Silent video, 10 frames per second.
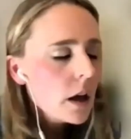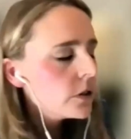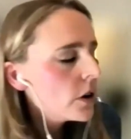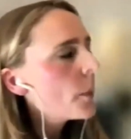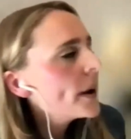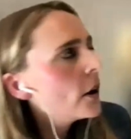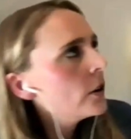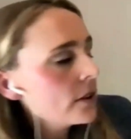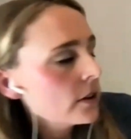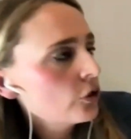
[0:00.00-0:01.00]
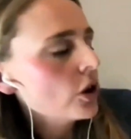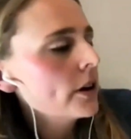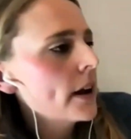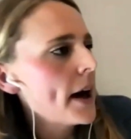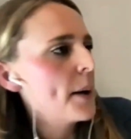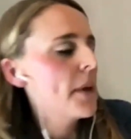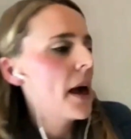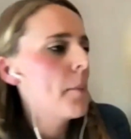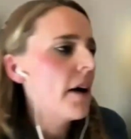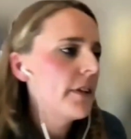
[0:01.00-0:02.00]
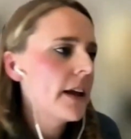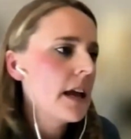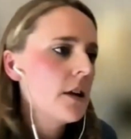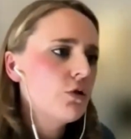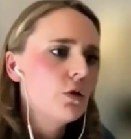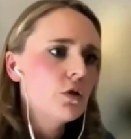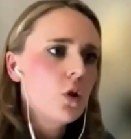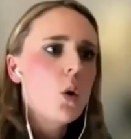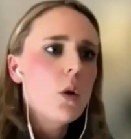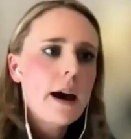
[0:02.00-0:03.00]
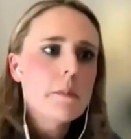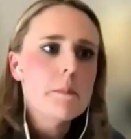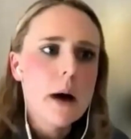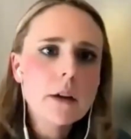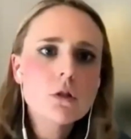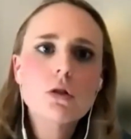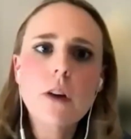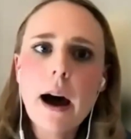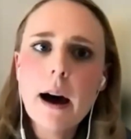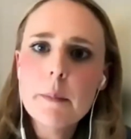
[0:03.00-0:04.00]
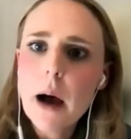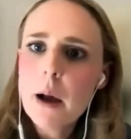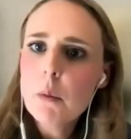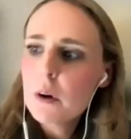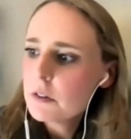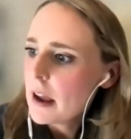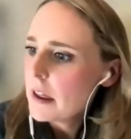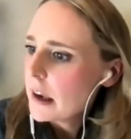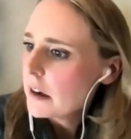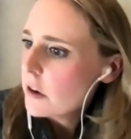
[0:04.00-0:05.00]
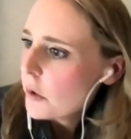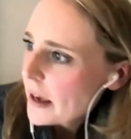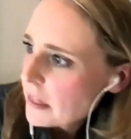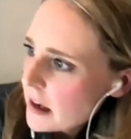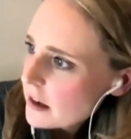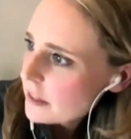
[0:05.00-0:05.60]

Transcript: No, we don't touch on MRV issues all that much. I will say that, I think